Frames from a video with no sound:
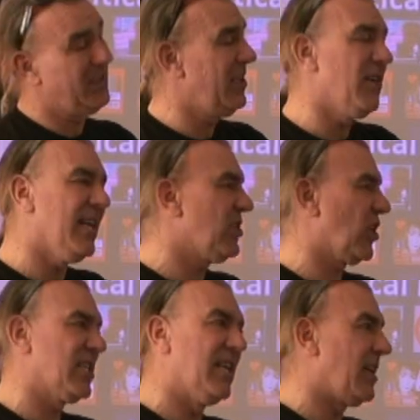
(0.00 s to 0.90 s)
You're not
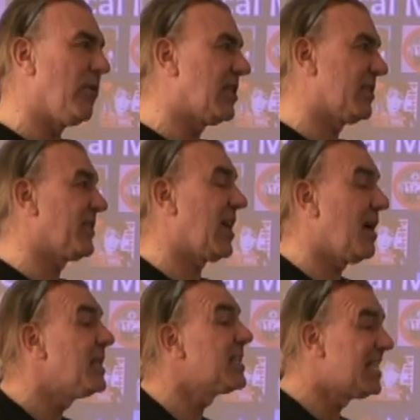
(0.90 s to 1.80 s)
interested in the notice of
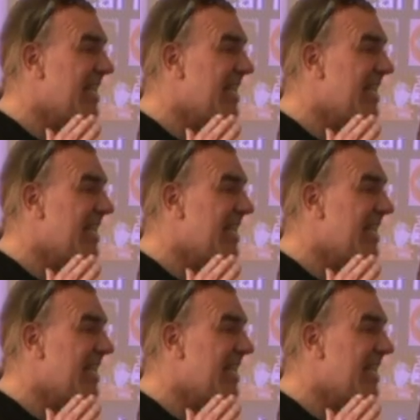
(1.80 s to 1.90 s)
assignment, it's the